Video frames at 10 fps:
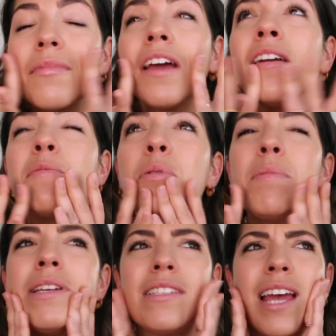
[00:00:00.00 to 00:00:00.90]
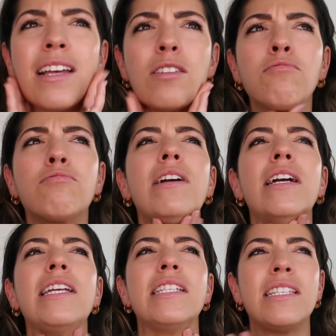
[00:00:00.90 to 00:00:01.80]
And I'd probably say it's a
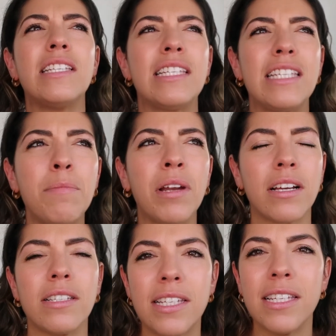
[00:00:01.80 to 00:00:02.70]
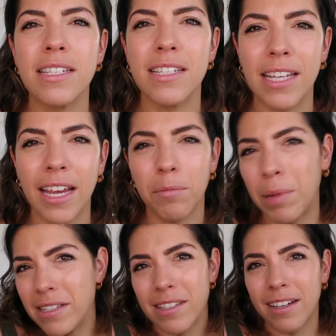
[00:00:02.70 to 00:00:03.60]
really similar consistency,
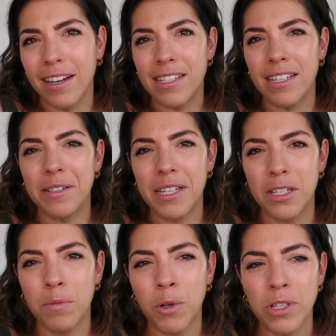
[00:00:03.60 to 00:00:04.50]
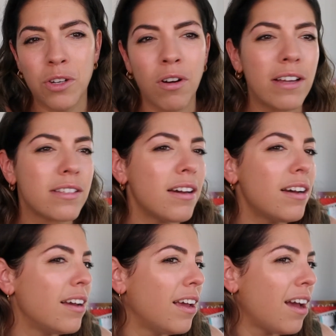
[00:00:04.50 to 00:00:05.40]
basically, to a tinted moisturiser.